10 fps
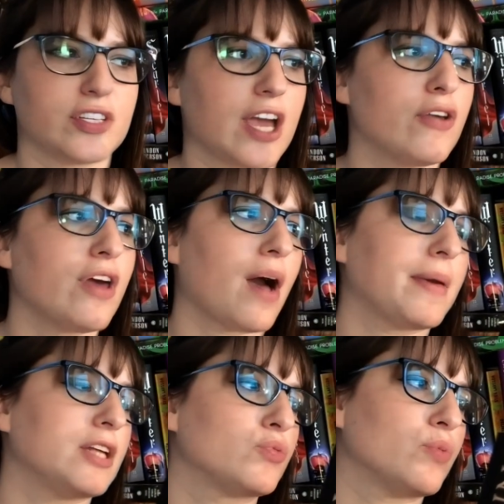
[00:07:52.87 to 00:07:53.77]
I know that
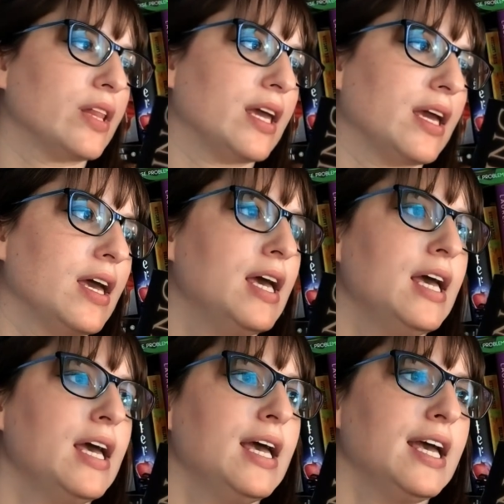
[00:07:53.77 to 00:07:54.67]
Aubin is really
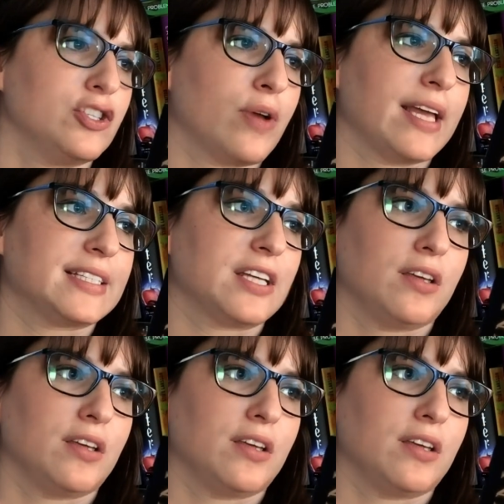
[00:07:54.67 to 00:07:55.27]
enjoying it still.